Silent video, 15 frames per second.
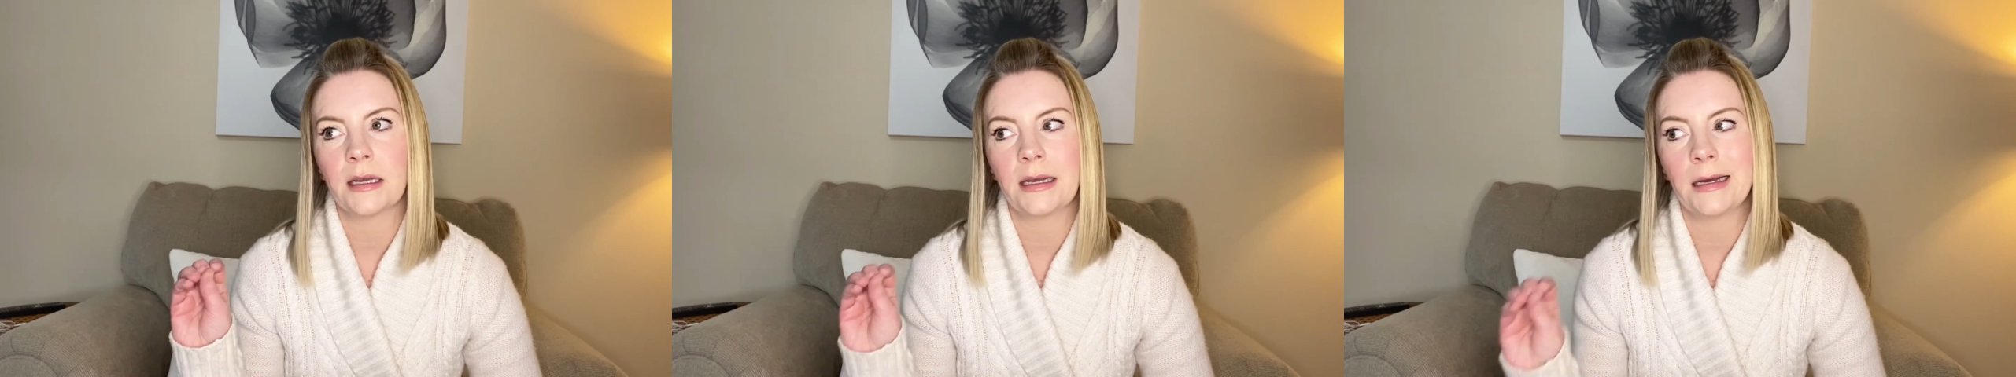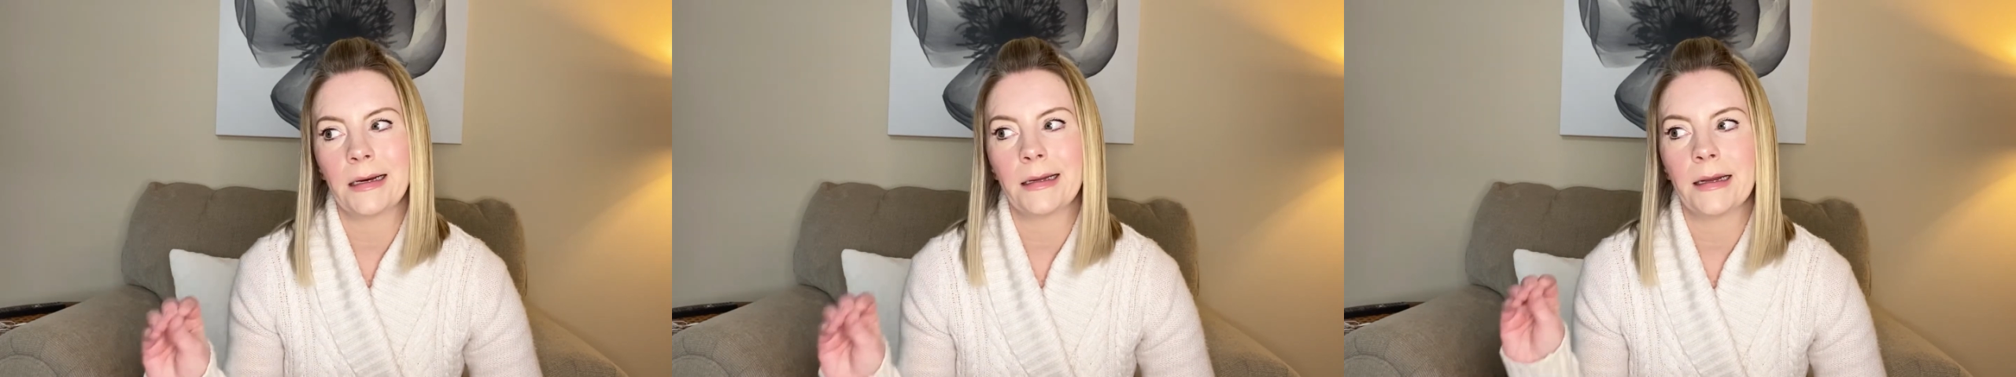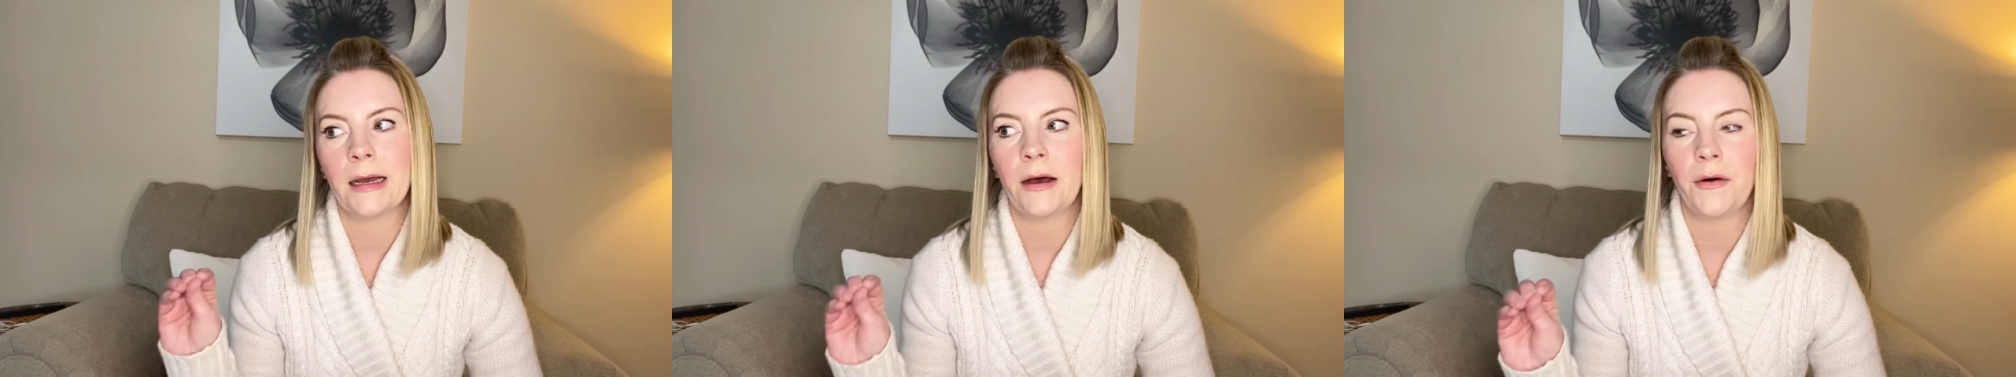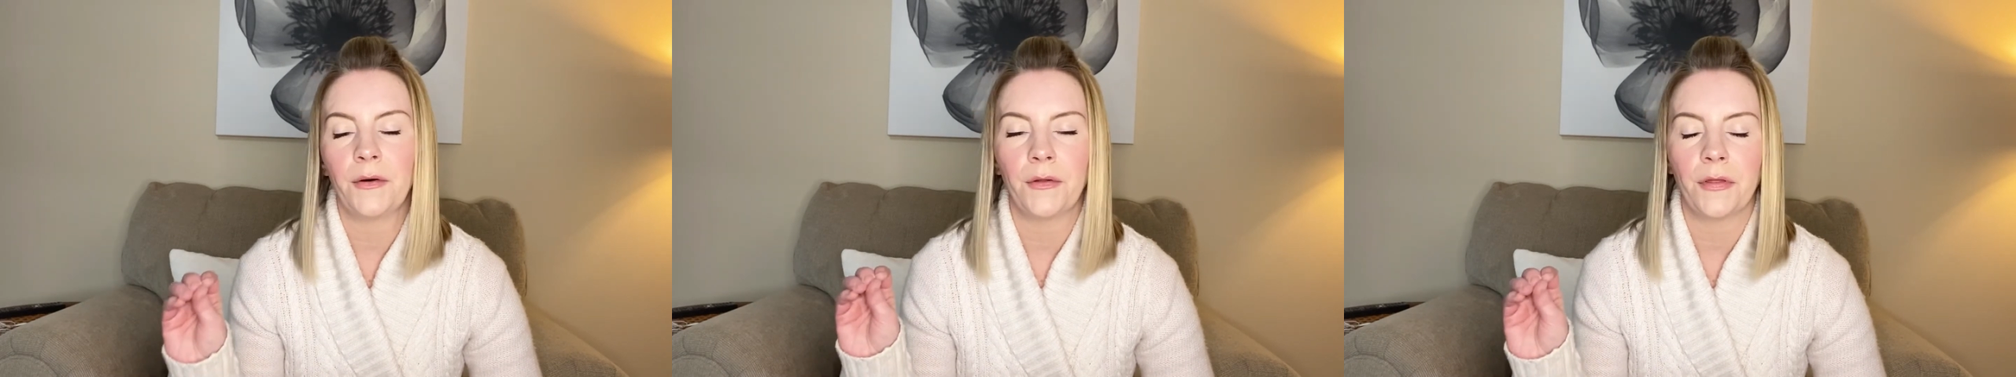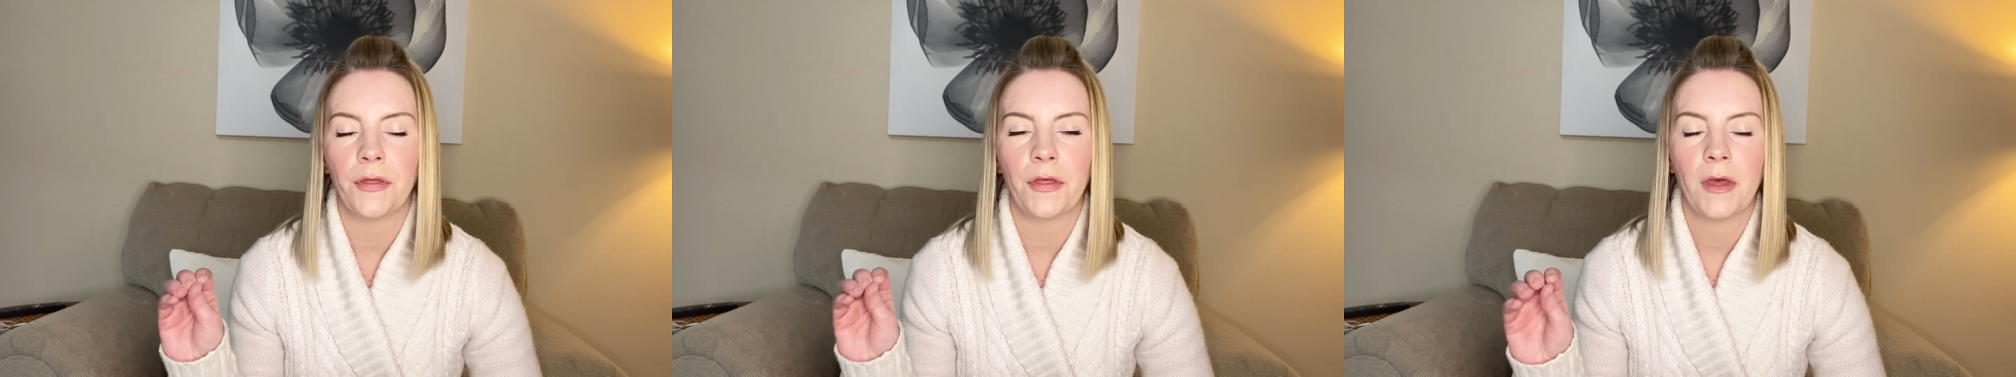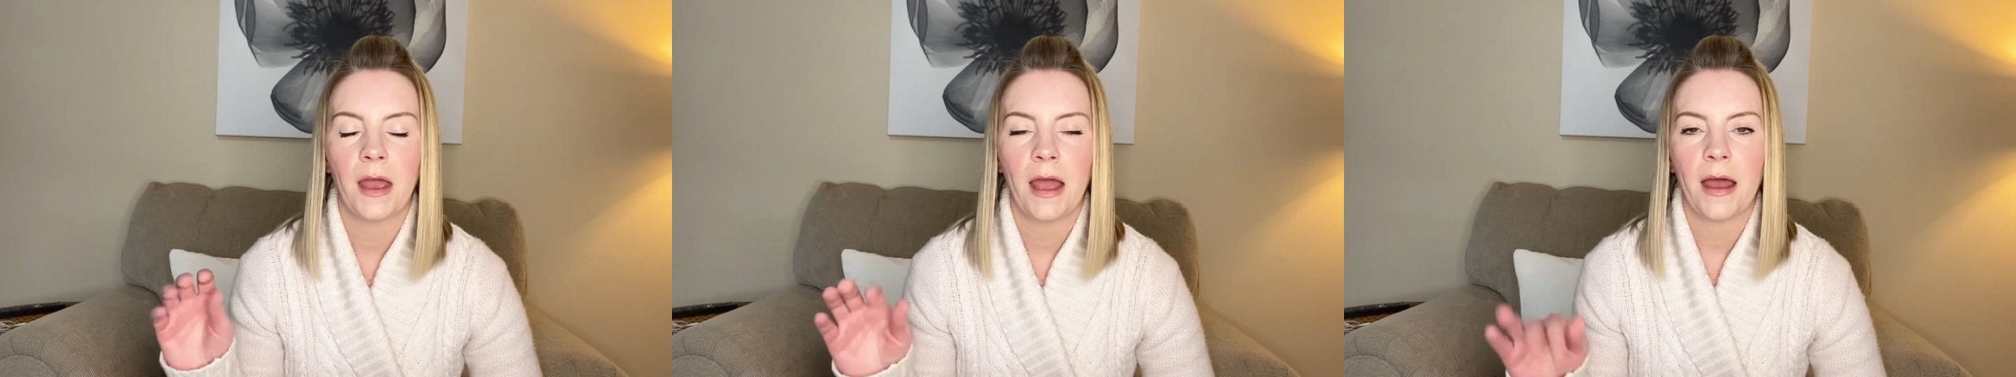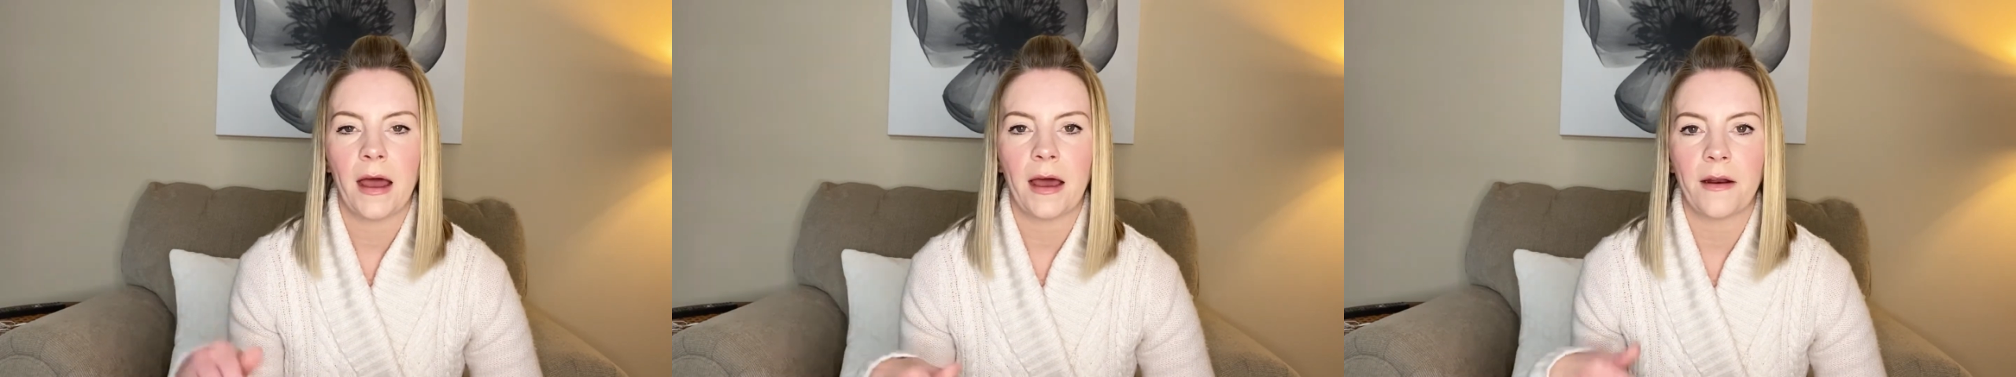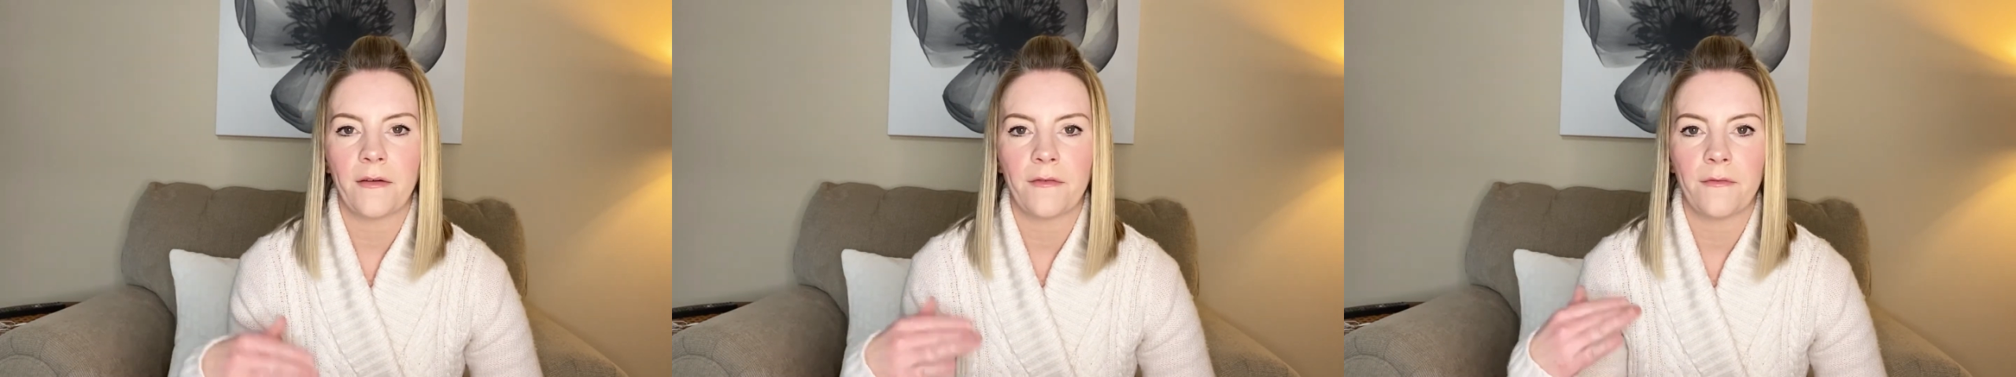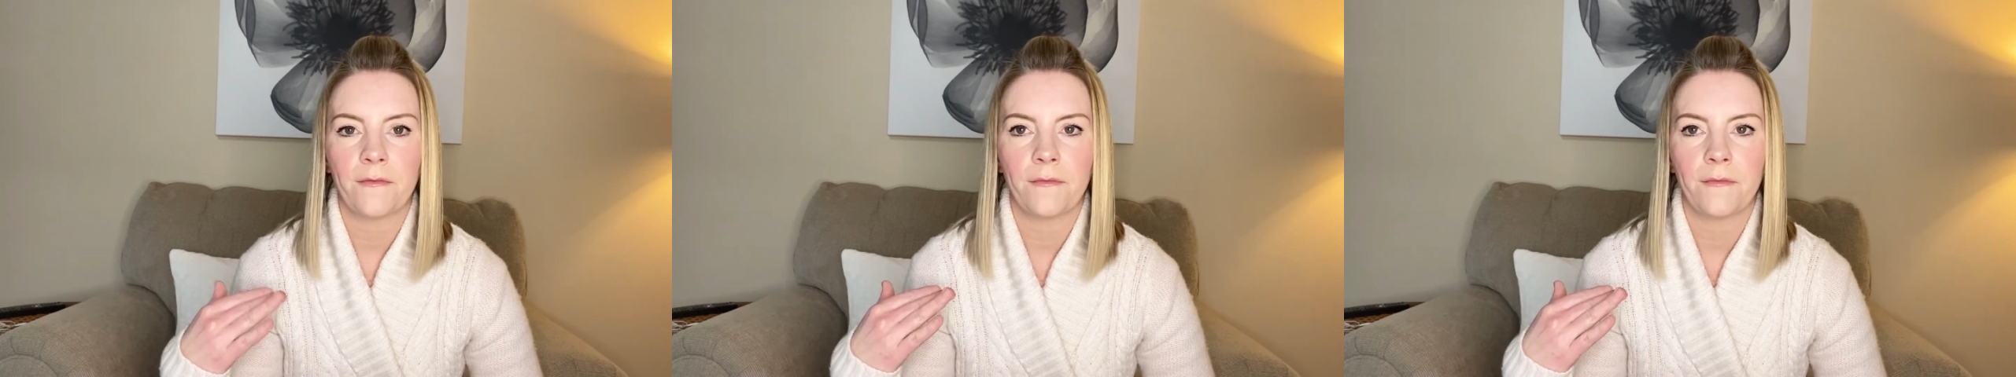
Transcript: gut health at a